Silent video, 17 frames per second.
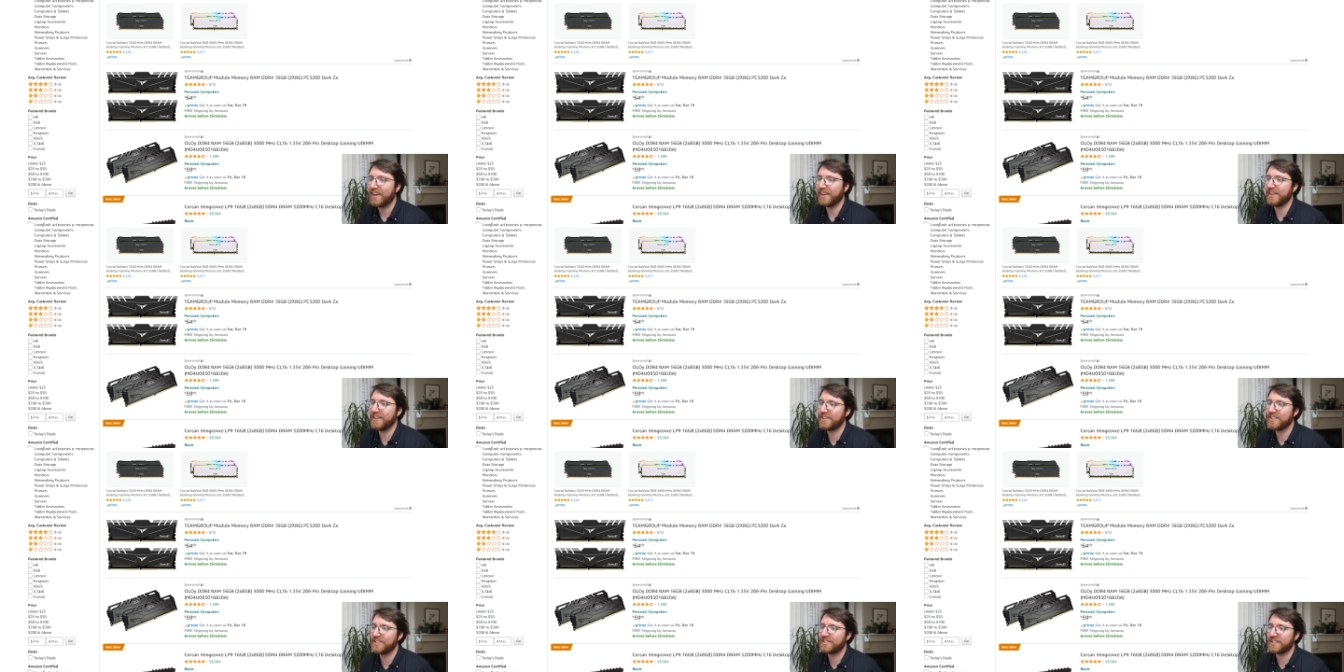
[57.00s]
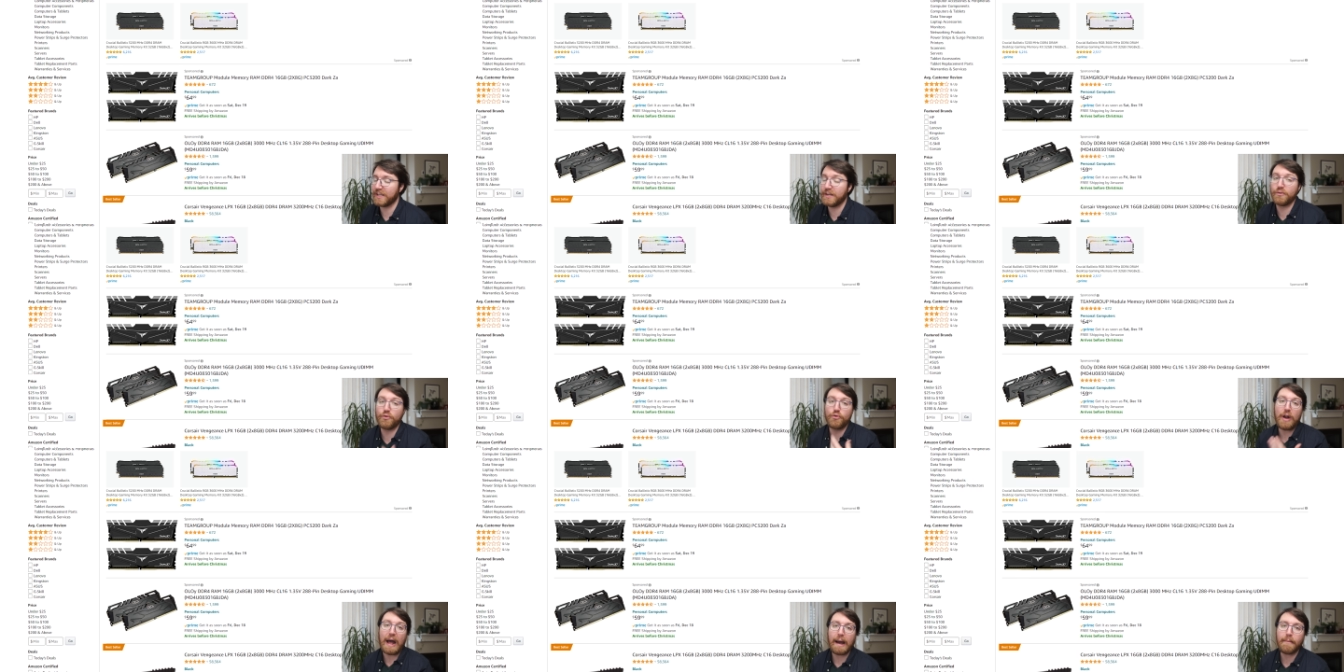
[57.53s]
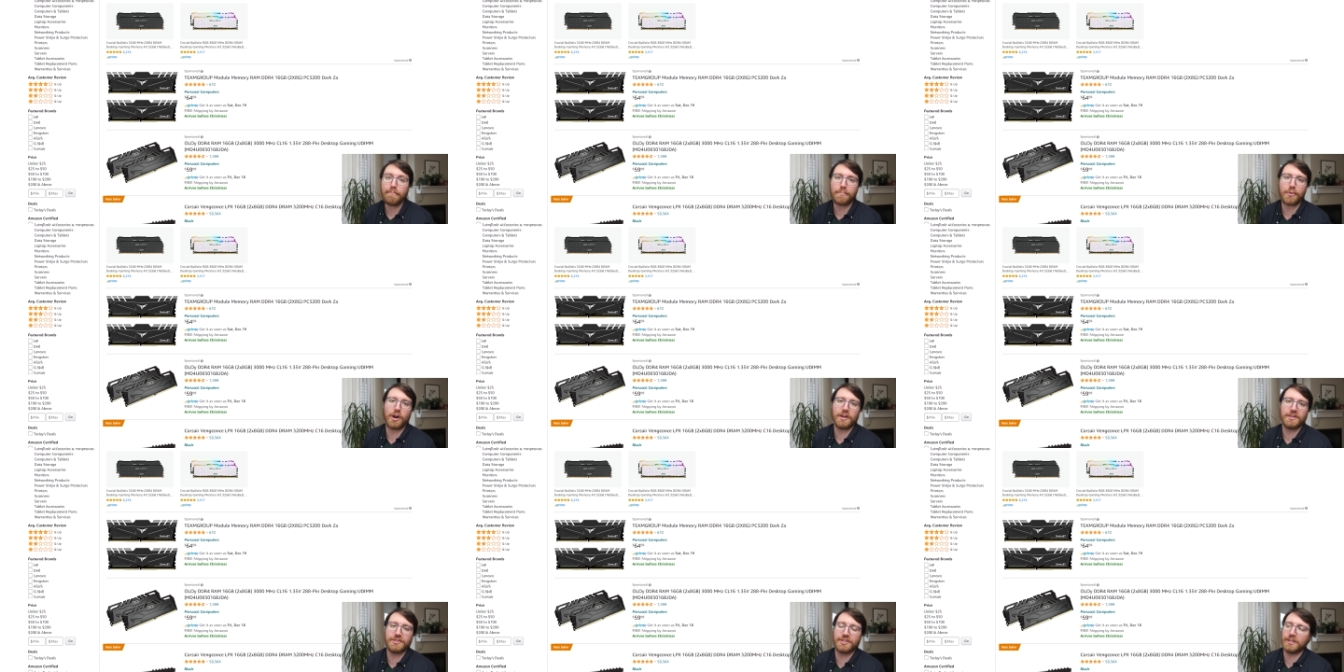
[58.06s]
is in RAM
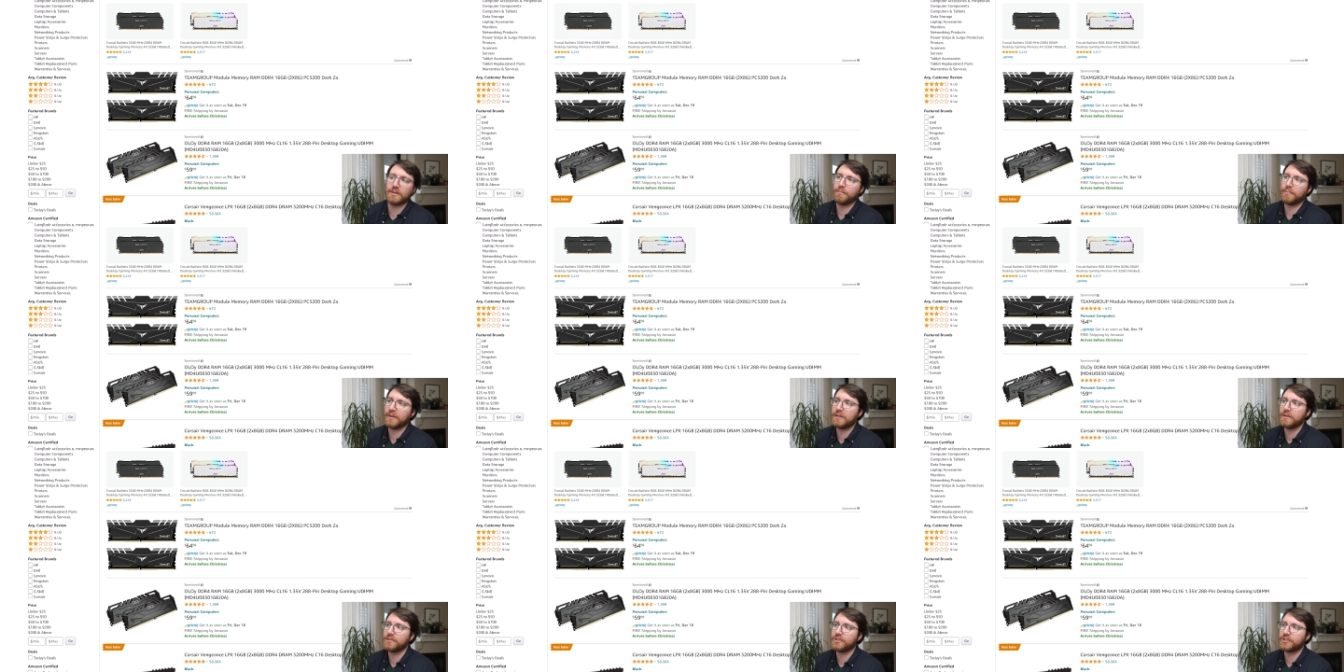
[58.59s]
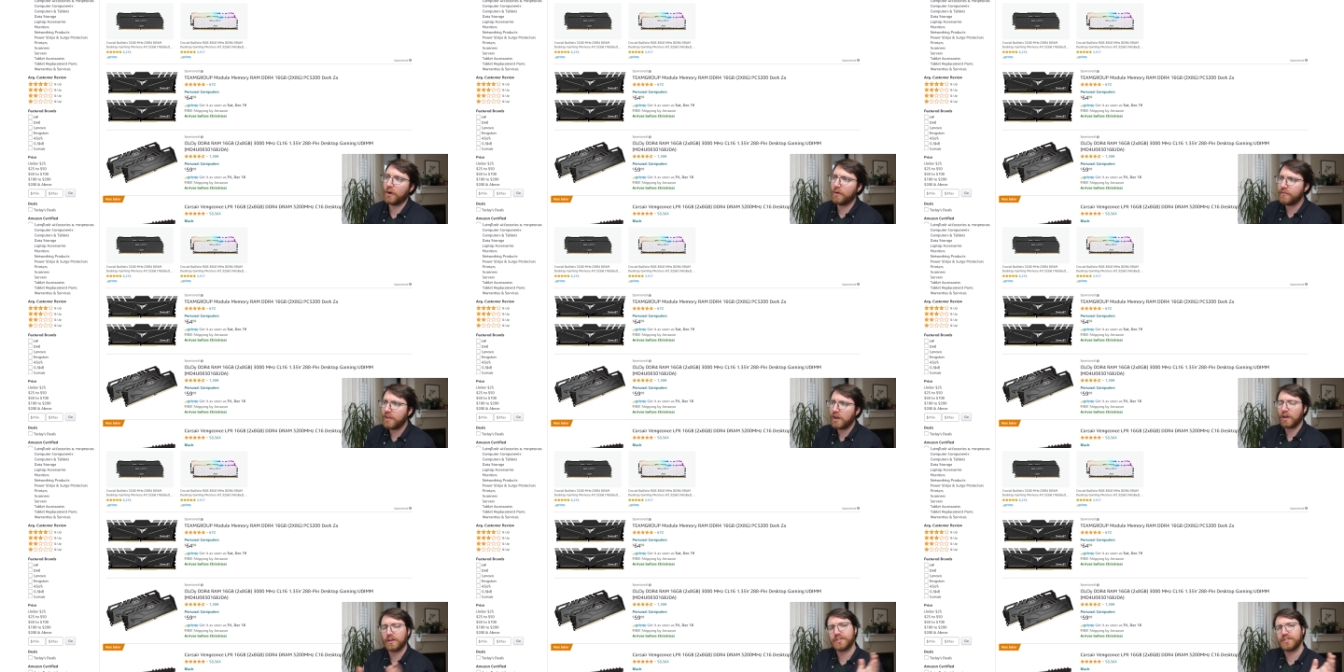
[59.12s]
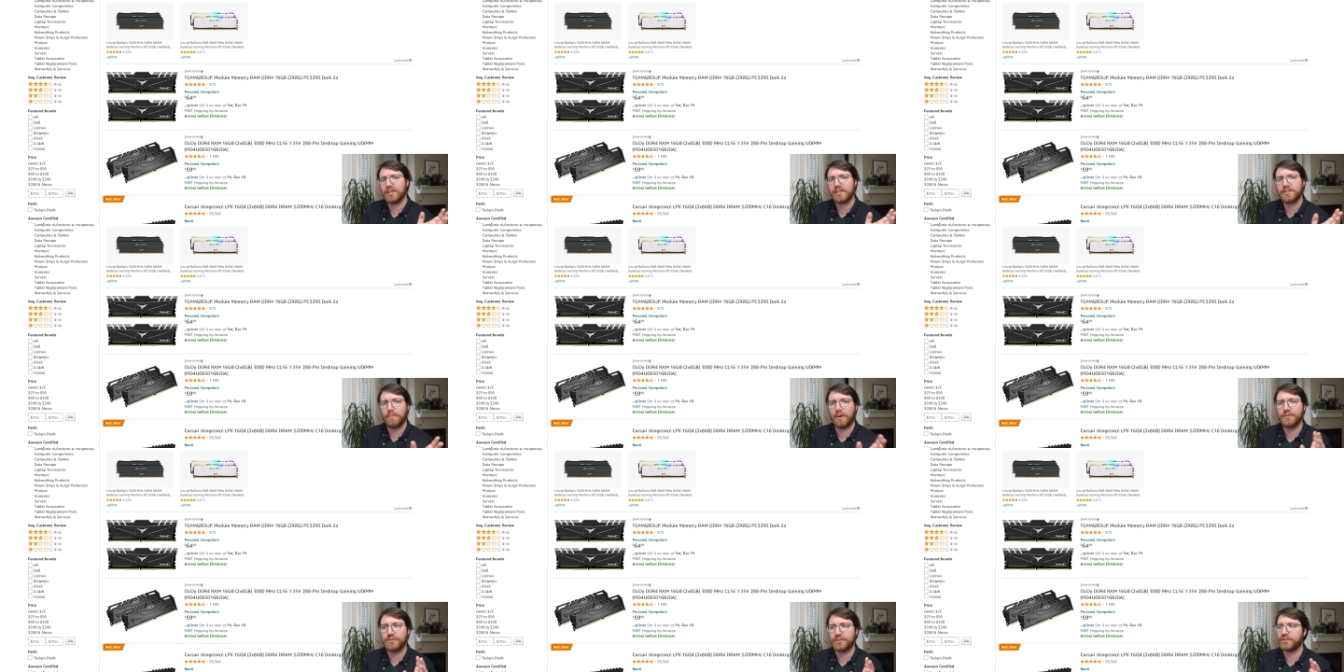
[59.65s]
pricing, because over the last six
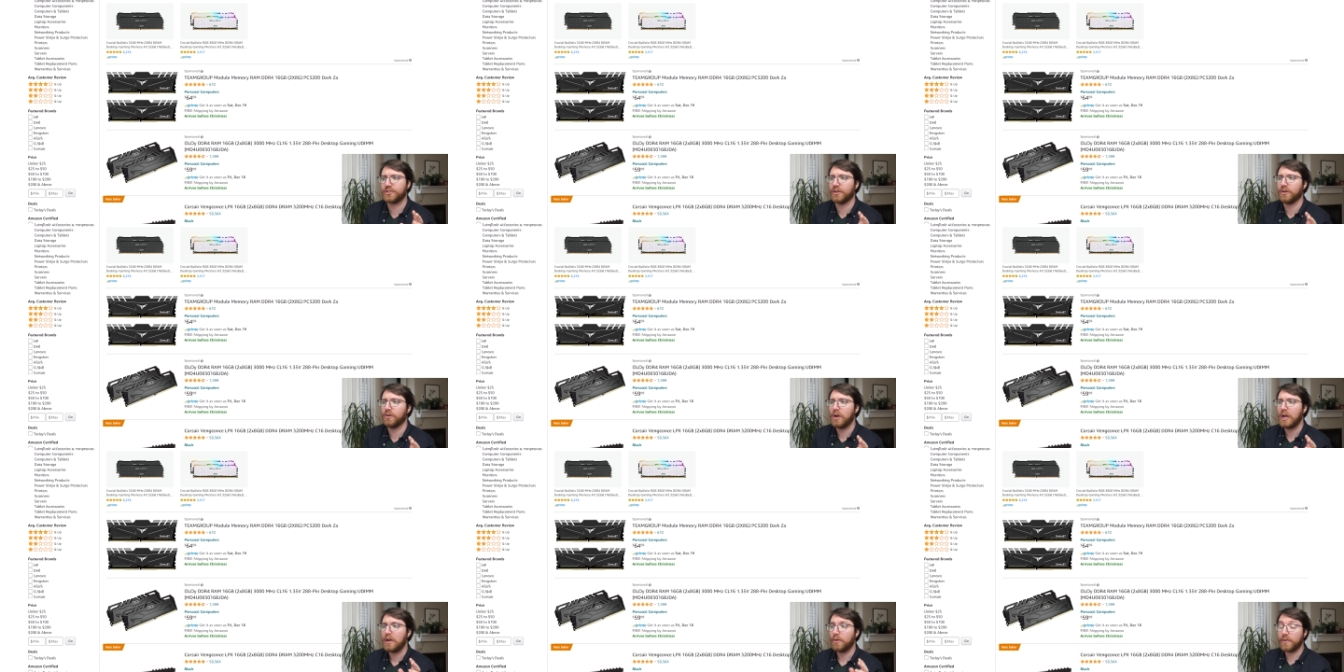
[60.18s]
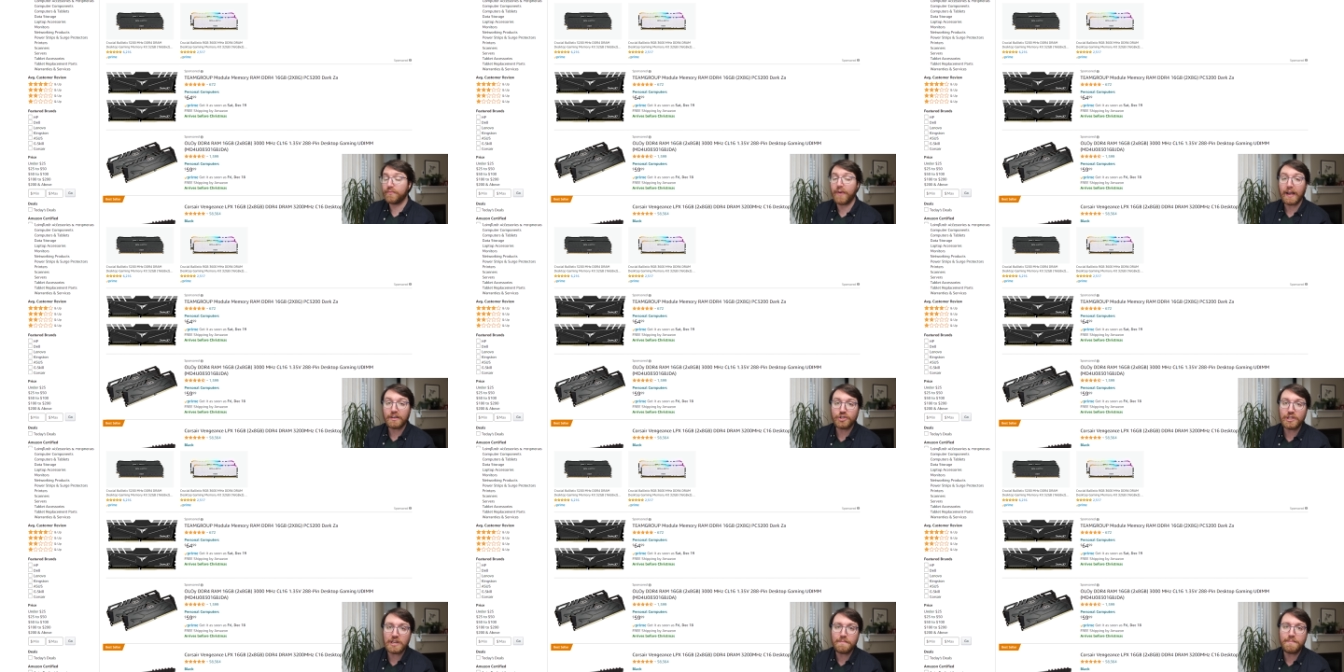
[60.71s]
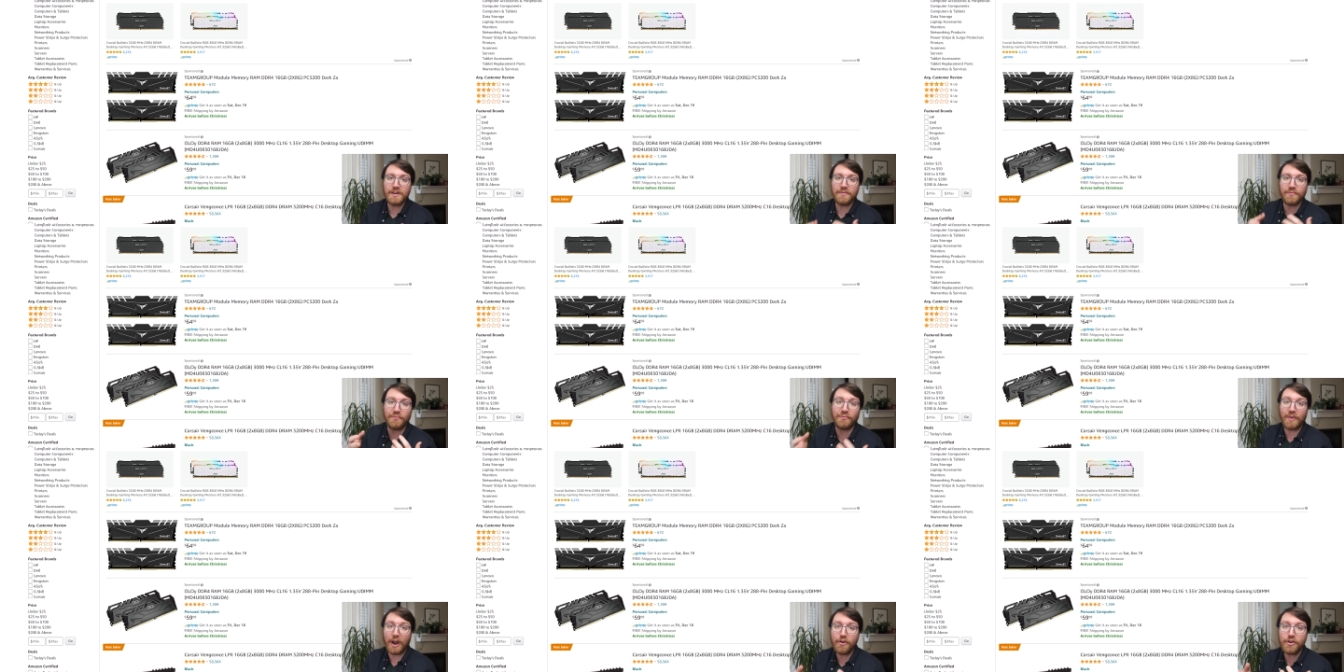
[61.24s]
months or so, we've actually been
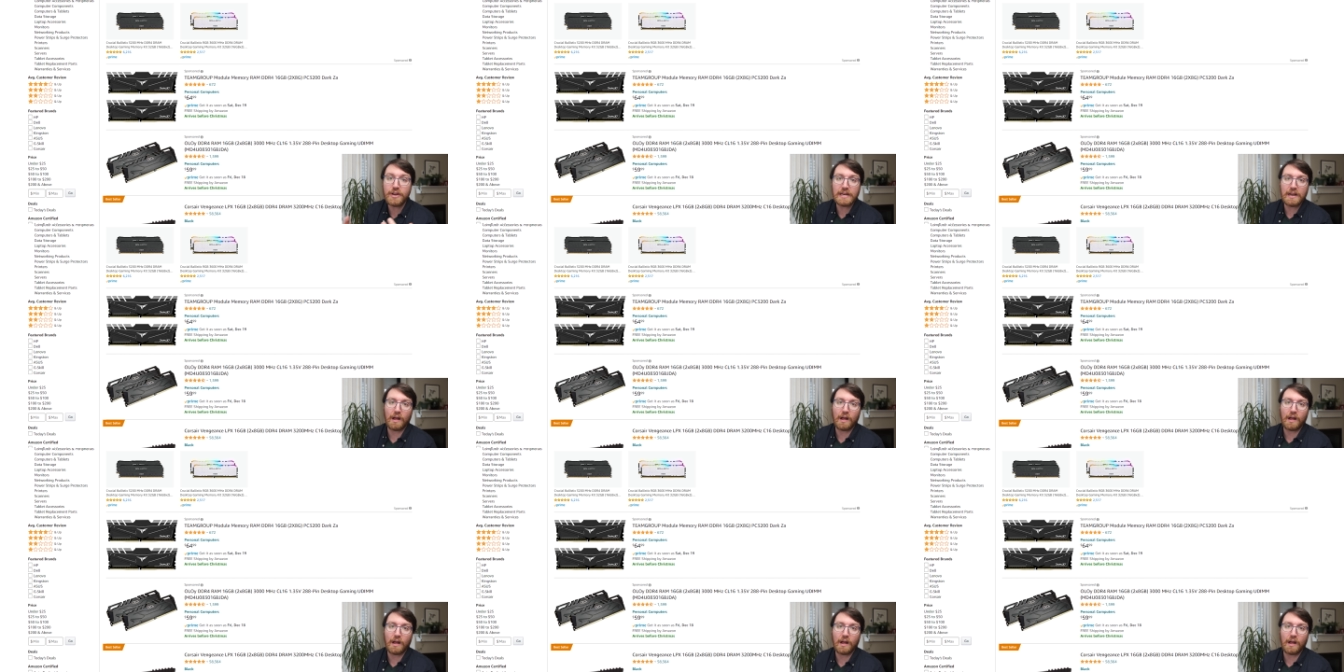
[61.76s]
very